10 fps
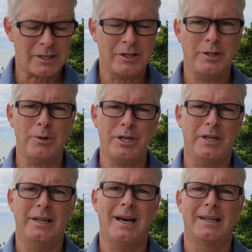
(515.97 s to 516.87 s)
Satoshi
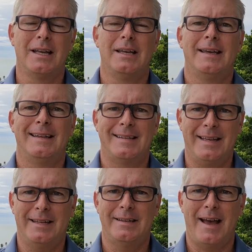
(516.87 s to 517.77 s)
did not
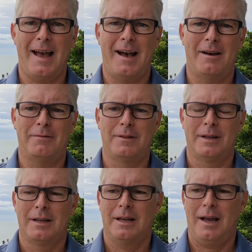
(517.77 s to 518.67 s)
intend to have
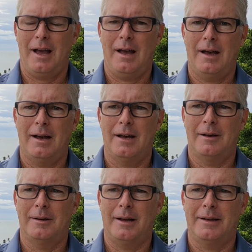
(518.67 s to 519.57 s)

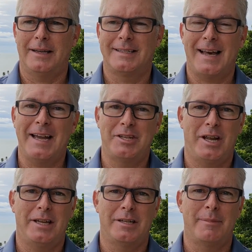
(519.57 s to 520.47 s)
a side
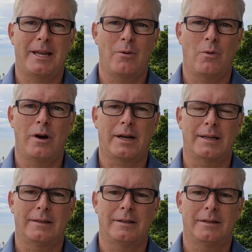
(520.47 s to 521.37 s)
chain to make it
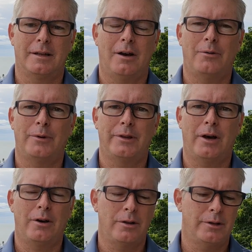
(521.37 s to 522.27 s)
work.
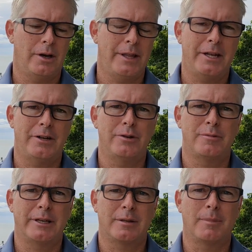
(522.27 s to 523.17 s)
All they had to do
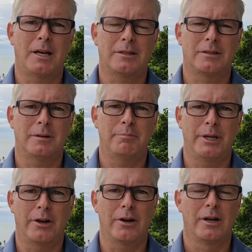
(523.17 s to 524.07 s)
is make the blocks
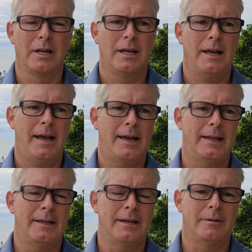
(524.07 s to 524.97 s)
bigger,
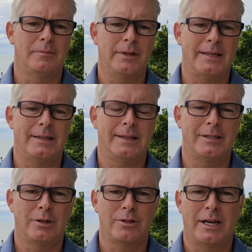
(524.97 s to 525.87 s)
and
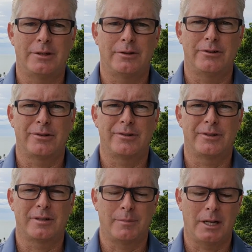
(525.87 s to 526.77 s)
they chose not to. And
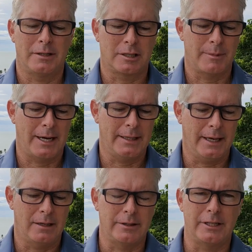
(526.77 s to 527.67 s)
there's some politics behind
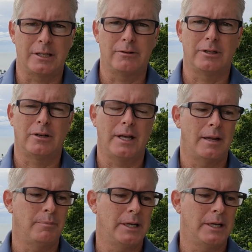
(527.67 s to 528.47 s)
that. I don't need to go into all that.